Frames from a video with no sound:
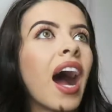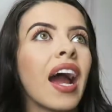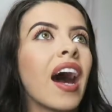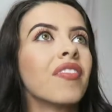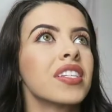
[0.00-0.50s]
I
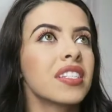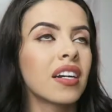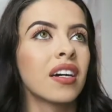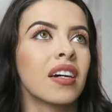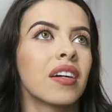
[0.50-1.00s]
have
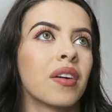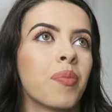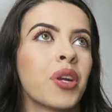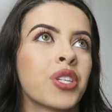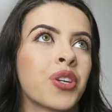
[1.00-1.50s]
a
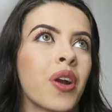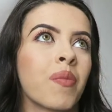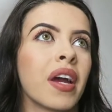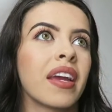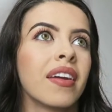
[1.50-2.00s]
picture on
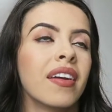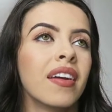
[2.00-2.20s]
my